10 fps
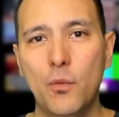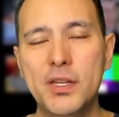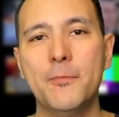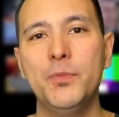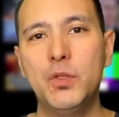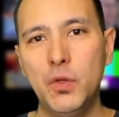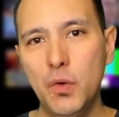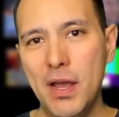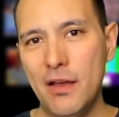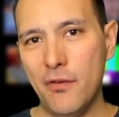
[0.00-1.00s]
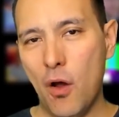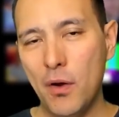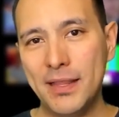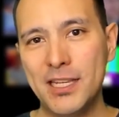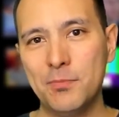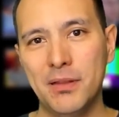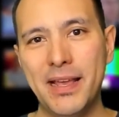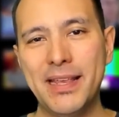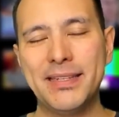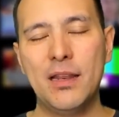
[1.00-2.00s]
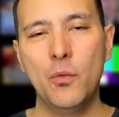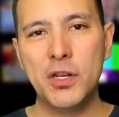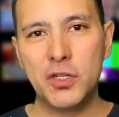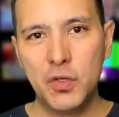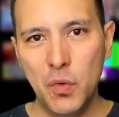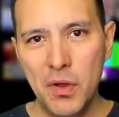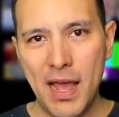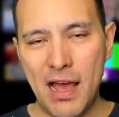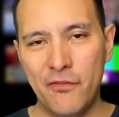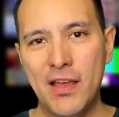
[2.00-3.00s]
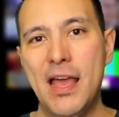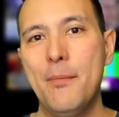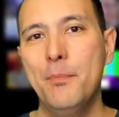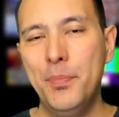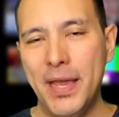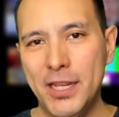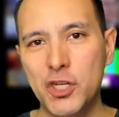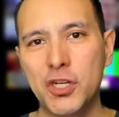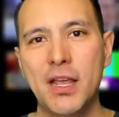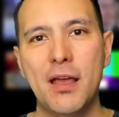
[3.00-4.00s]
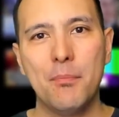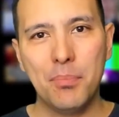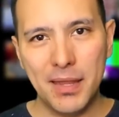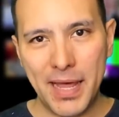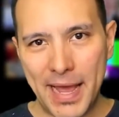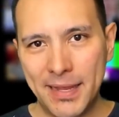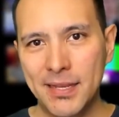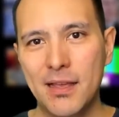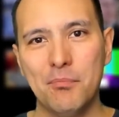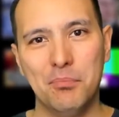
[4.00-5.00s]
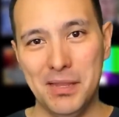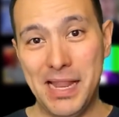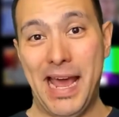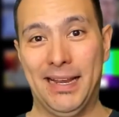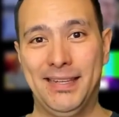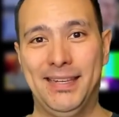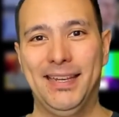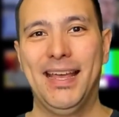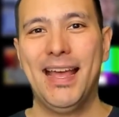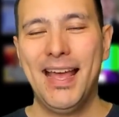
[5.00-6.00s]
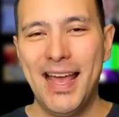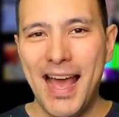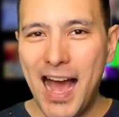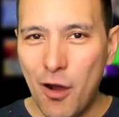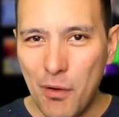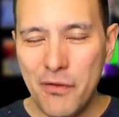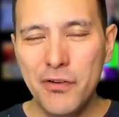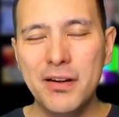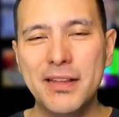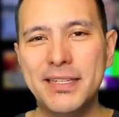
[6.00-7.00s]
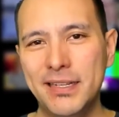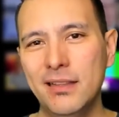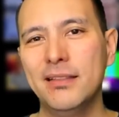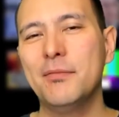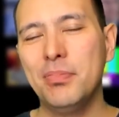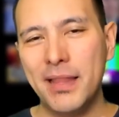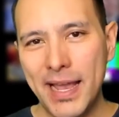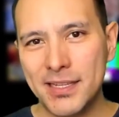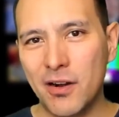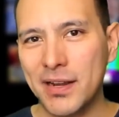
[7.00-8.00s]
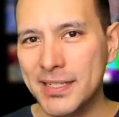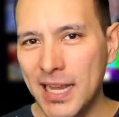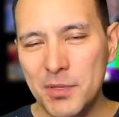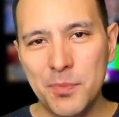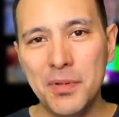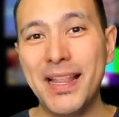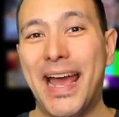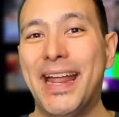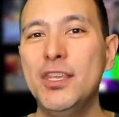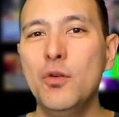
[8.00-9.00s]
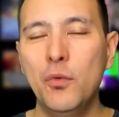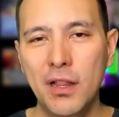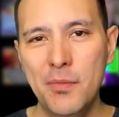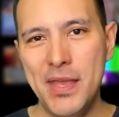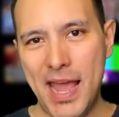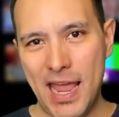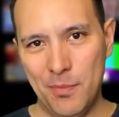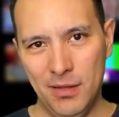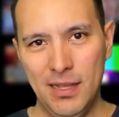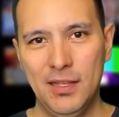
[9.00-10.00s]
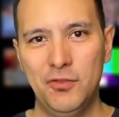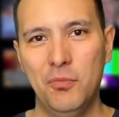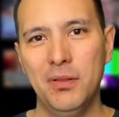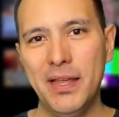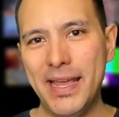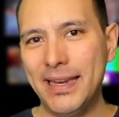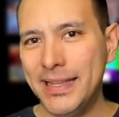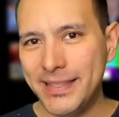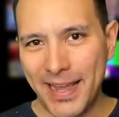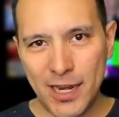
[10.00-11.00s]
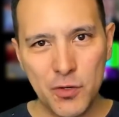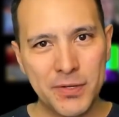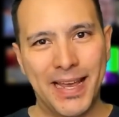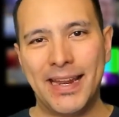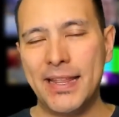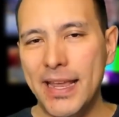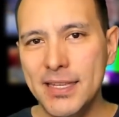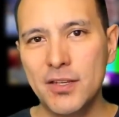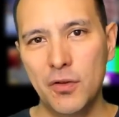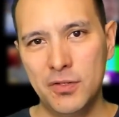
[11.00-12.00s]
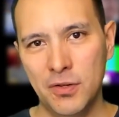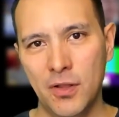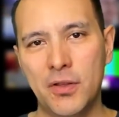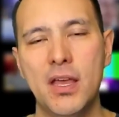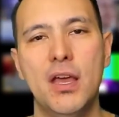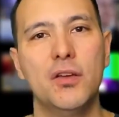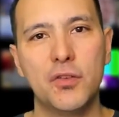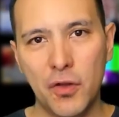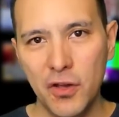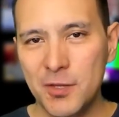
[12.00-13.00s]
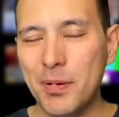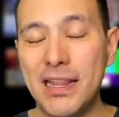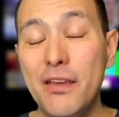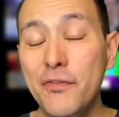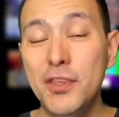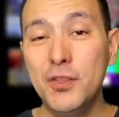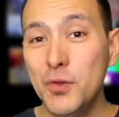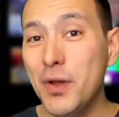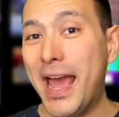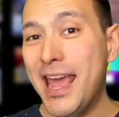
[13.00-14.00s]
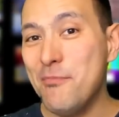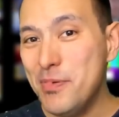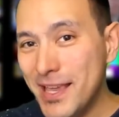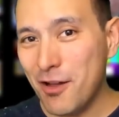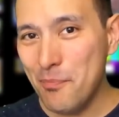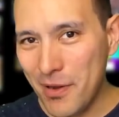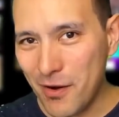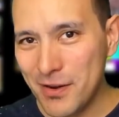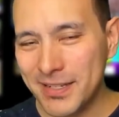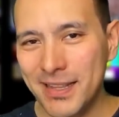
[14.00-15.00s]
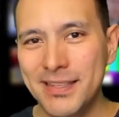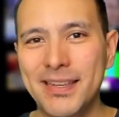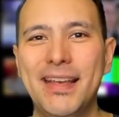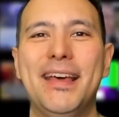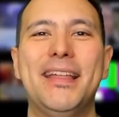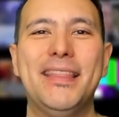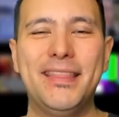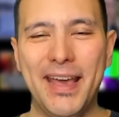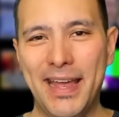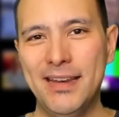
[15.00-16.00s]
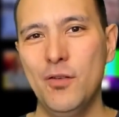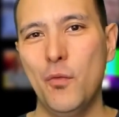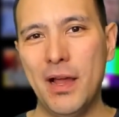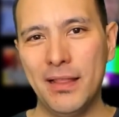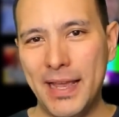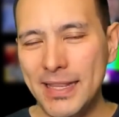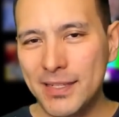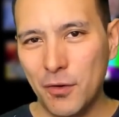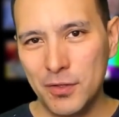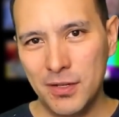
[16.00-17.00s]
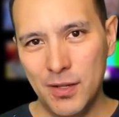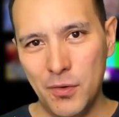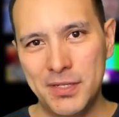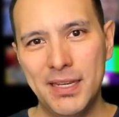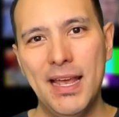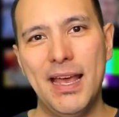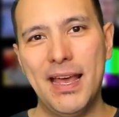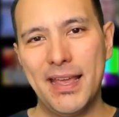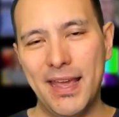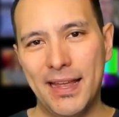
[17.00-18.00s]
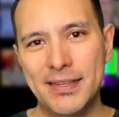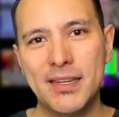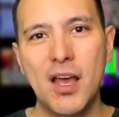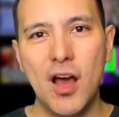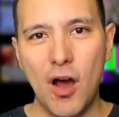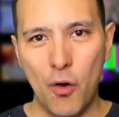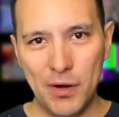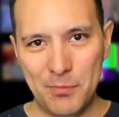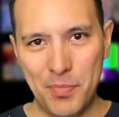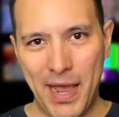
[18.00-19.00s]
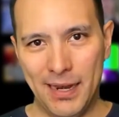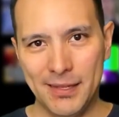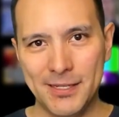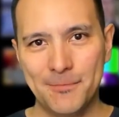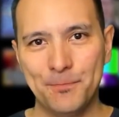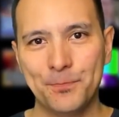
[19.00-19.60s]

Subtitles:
which do have OLED displays and which do have pitch black blacks. However, still the blacks are acceptable, and you will be able to play Elite Dangerous, and it is going to look good. But if you do A/B comparisons, then well, it's going to lose against OLED panels.